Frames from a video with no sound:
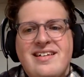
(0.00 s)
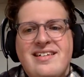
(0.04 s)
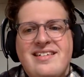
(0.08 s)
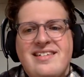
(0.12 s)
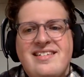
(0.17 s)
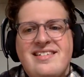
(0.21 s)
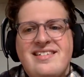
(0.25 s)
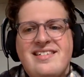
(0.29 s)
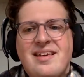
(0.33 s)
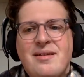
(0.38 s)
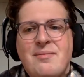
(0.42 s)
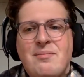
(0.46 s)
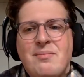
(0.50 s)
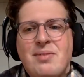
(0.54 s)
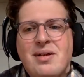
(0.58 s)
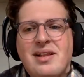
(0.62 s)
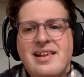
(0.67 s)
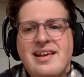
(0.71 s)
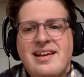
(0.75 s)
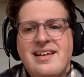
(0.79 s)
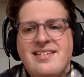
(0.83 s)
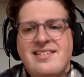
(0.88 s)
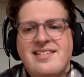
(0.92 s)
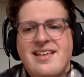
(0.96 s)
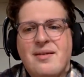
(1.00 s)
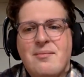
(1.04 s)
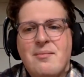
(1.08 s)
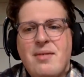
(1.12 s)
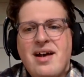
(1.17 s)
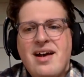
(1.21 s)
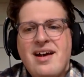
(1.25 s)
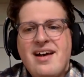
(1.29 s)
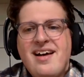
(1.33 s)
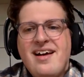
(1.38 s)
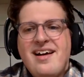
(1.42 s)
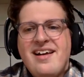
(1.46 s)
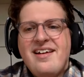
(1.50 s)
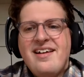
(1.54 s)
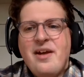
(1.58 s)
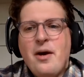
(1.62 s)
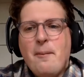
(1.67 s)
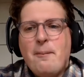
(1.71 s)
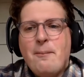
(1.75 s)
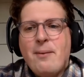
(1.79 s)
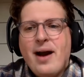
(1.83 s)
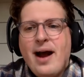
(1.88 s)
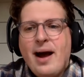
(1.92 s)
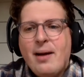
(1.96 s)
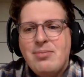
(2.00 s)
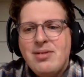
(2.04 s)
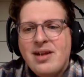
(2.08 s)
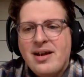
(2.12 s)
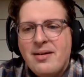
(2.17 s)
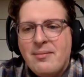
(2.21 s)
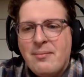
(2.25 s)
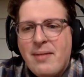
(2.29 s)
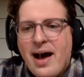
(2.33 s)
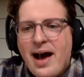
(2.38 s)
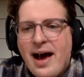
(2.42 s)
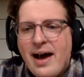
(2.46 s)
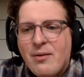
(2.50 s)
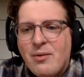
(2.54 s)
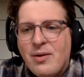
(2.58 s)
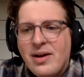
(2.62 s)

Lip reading: symbolism. No problem.